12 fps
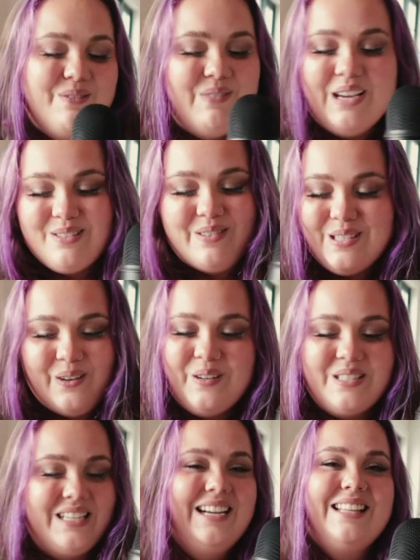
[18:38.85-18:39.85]
And it makes me
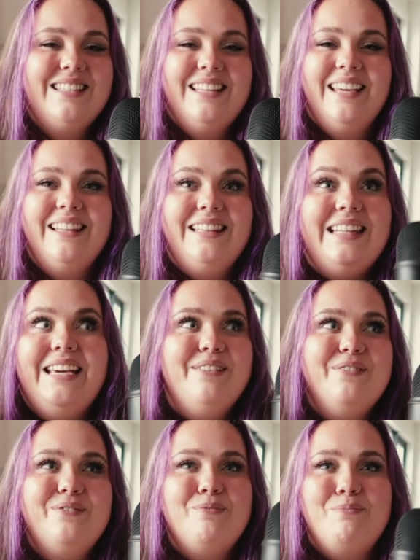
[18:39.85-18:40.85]
so excited to like
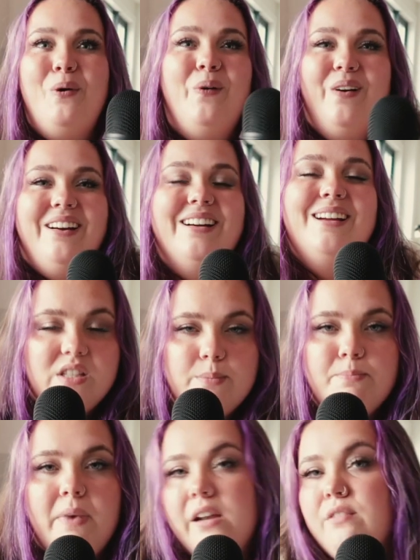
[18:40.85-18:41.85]
live more.
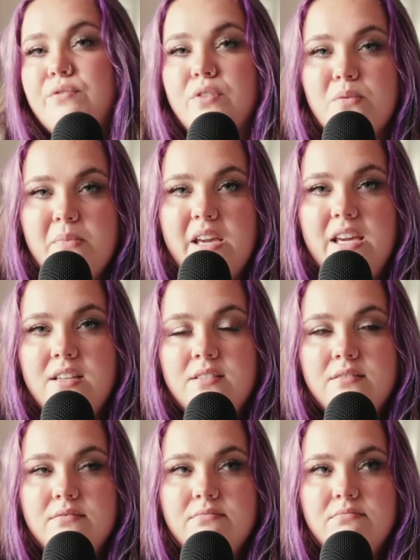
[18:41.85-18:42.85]
What's meant for
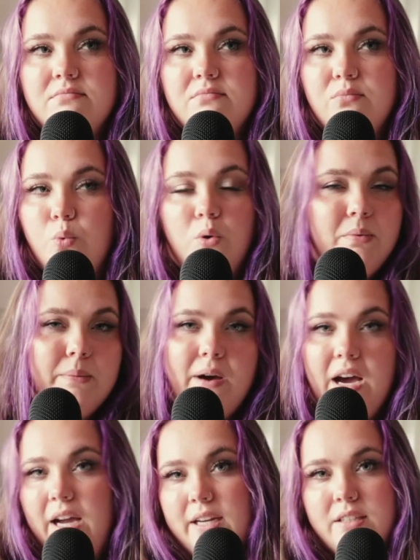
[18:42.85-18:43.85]
me will be
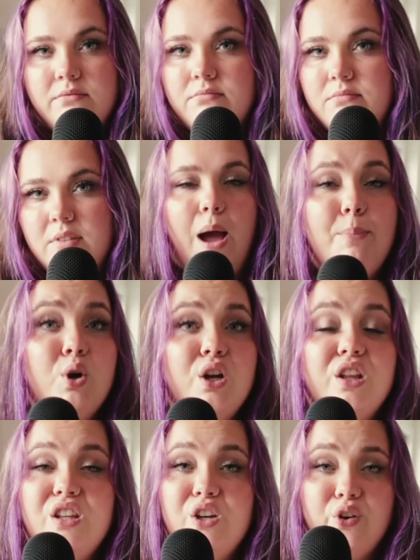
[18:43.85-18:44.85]
mine. I
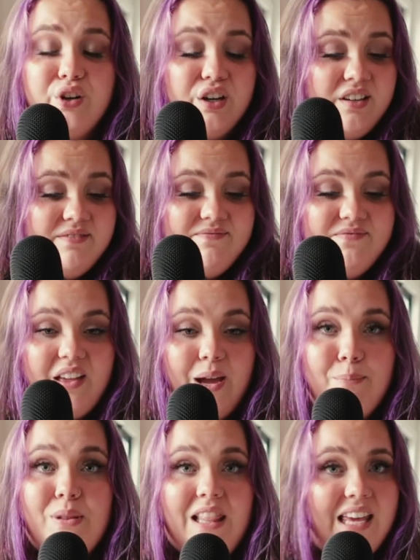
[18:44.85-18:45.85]
put in the order,
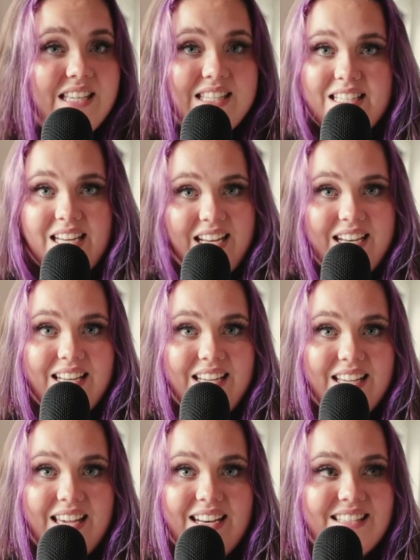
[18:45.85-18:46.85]
I placed it,
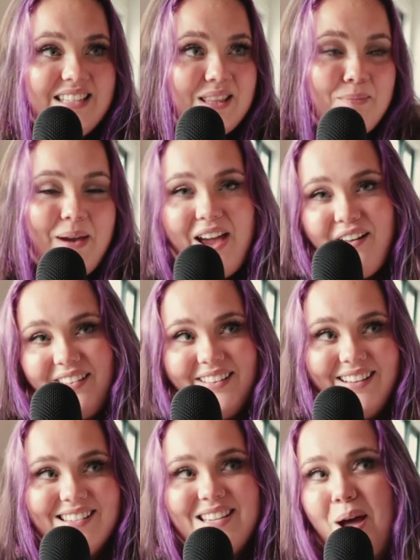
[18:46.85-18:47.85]
and it's in the mail
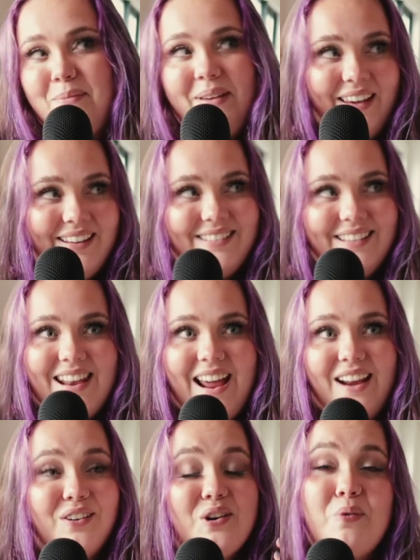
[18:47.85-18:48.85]
and it's coming. And
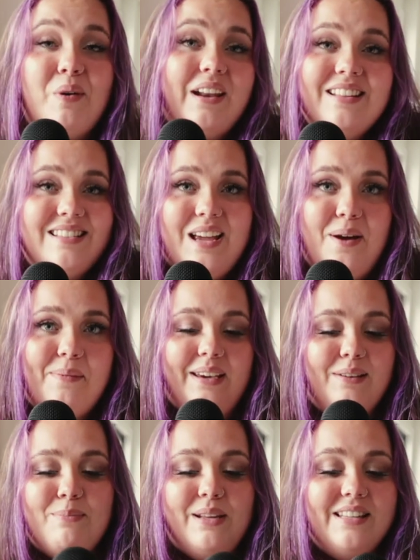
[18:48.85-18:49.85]
I don't know when it's
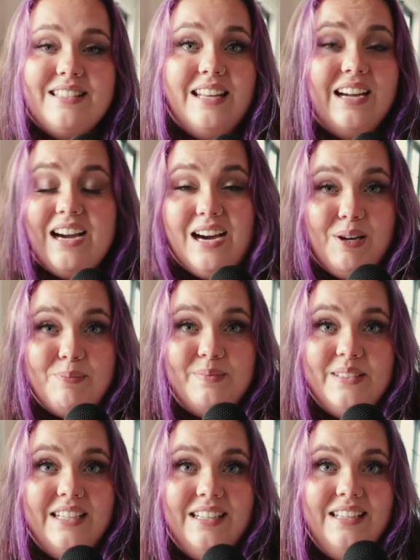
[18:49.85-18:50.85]
coming, but it's gonna
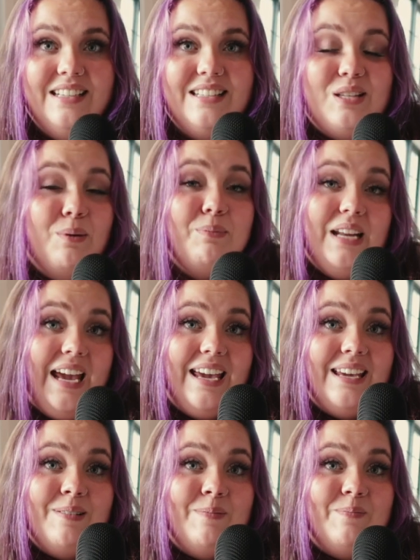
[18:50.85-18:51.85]
come
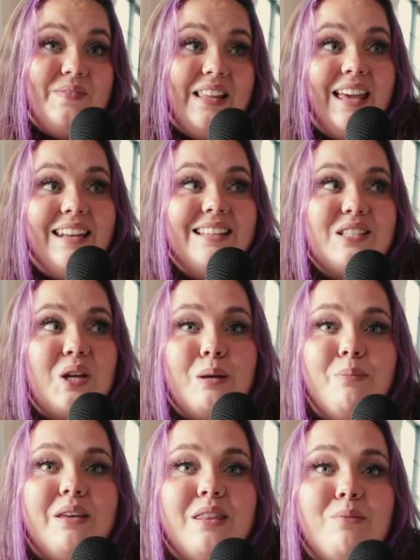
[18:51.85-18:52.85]
someday. And it's
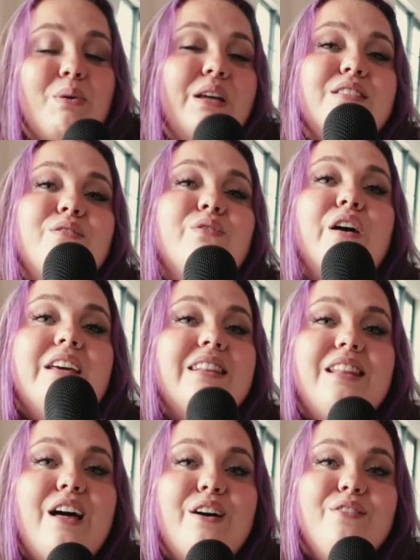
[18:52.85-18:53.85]
gonna be the best
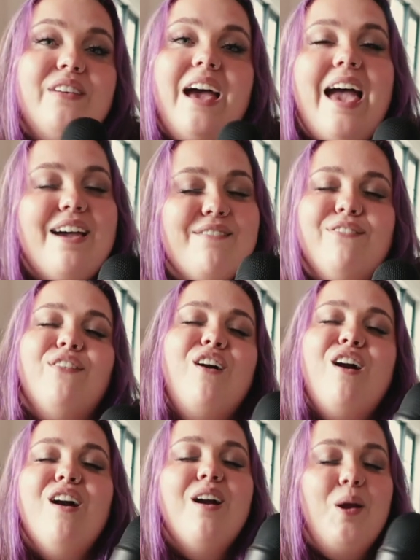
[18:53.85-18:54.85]
fucking love
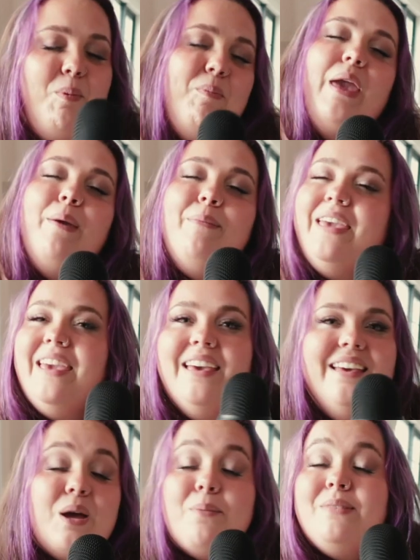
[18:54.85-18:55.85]
ever. Baby.
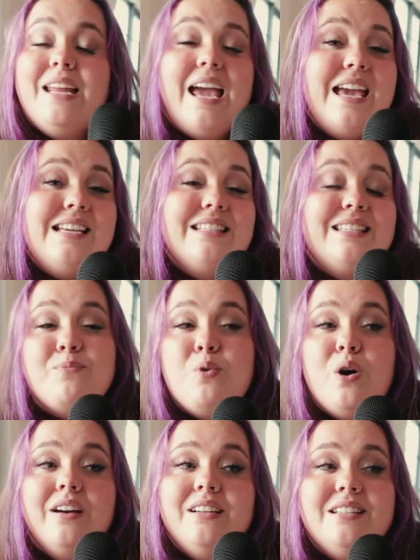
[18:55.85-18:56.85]
Someday
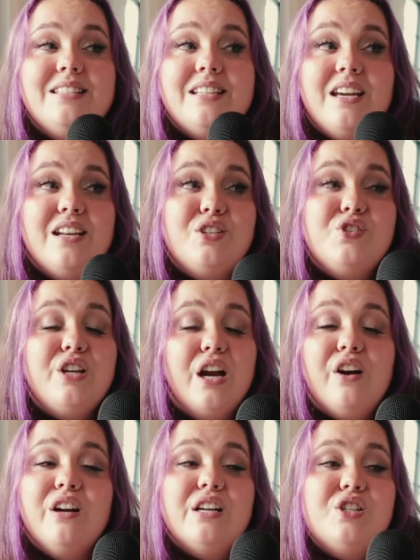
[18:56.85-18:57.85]
someone is gonna
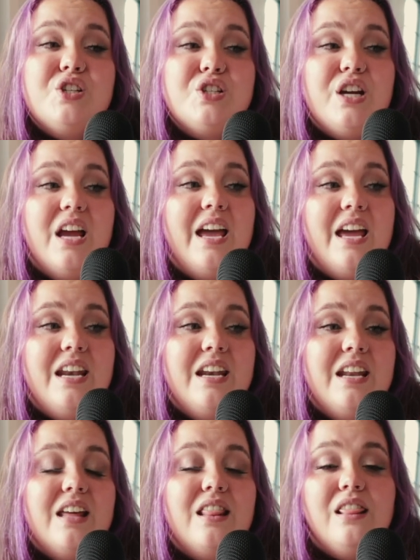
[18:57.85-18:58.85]
cherish
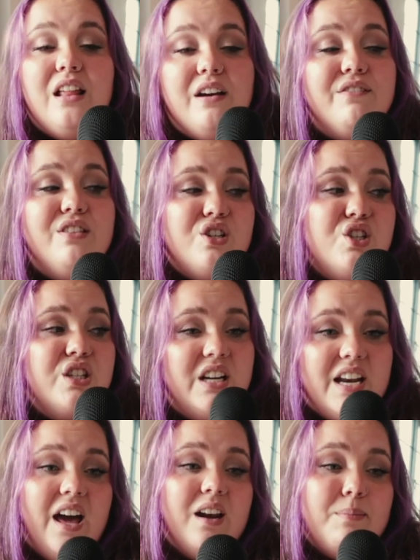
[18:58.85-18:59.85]
and love the
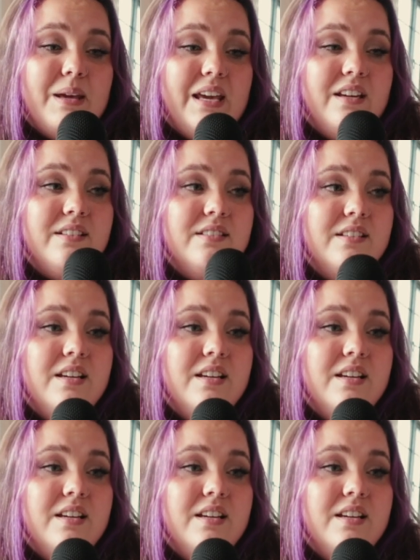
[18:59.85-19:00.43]
shit out of me.